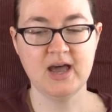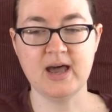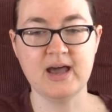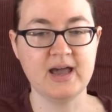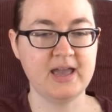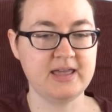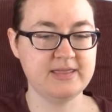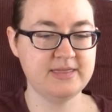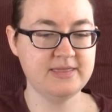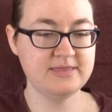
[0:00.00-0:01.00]
I
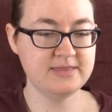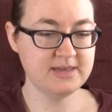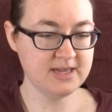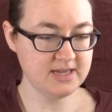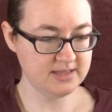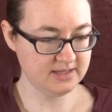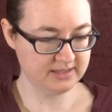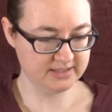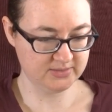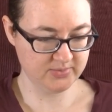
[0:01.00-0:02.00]
think that
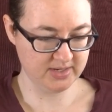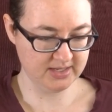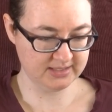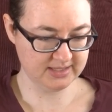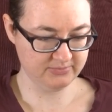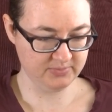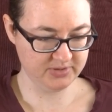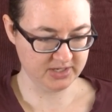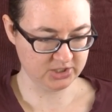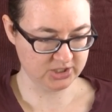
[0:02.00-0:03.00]
this one is a
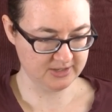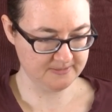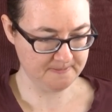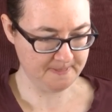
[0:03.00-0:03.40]
reproduction.